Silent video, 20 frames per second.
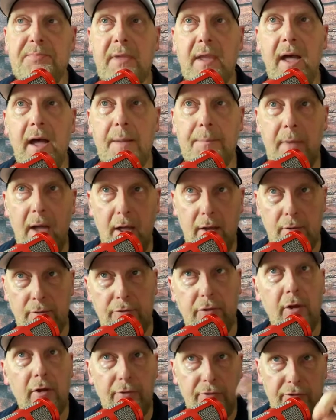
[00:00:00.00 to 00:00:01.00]

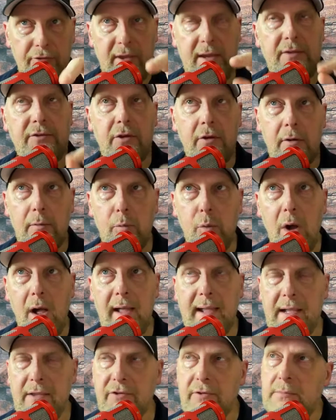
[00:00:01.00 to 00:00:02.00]
O.C.
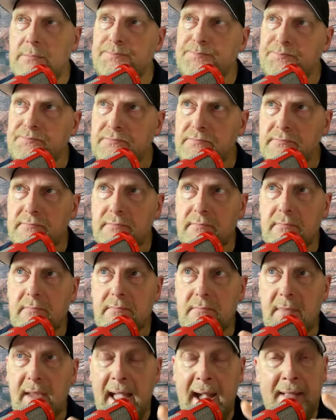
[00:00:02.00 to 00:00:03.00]
White,
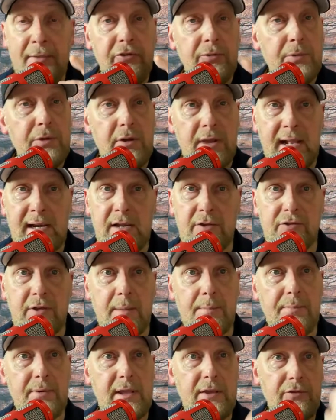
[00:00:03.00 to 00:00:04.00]
and some good English
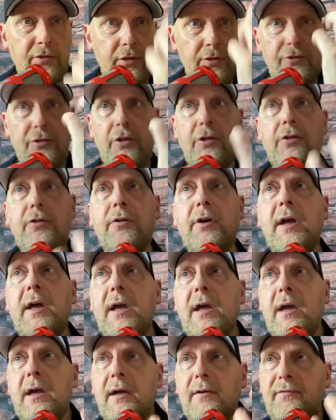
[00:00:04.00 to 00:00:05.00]
companies that do
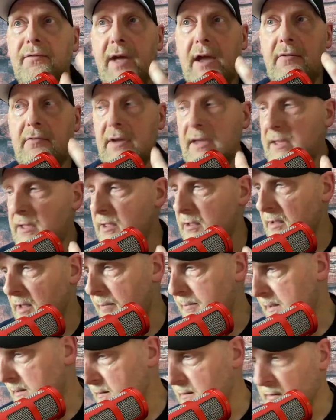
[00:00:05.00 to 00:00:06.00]
very good. I
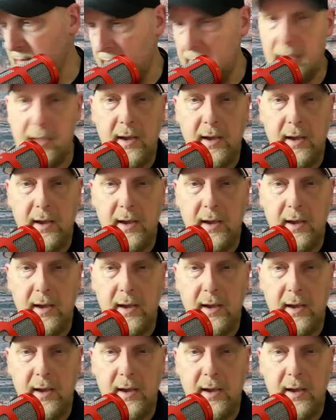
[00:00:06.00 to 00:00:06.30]
mean, look, yeah,